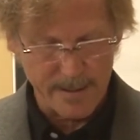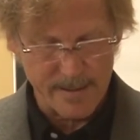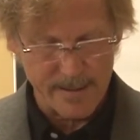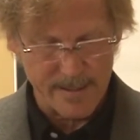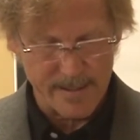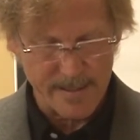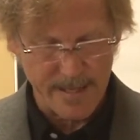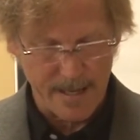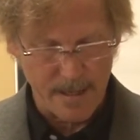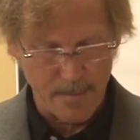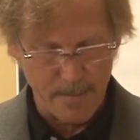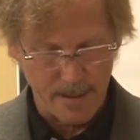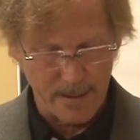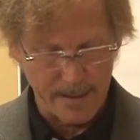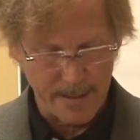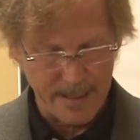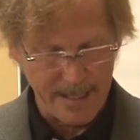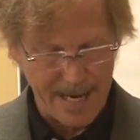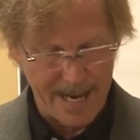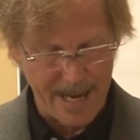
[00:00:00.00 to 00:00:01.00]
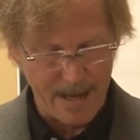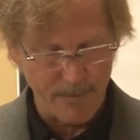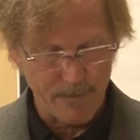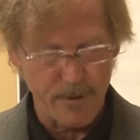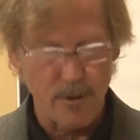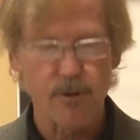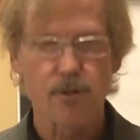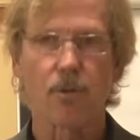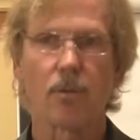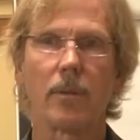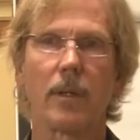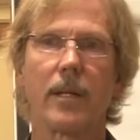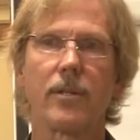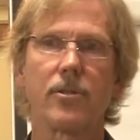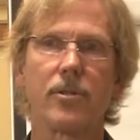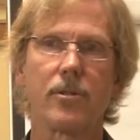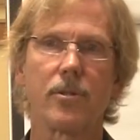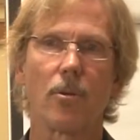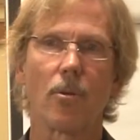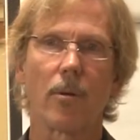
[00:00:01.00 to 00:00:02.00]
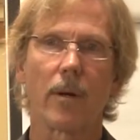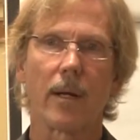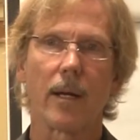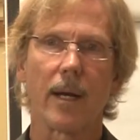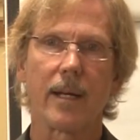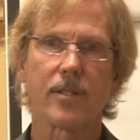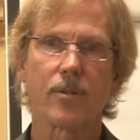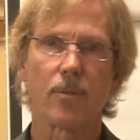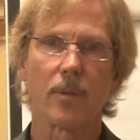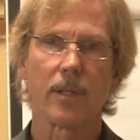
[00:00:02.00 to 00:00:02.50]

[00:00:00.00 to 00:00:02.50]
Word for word: sustainability, and future relation to organized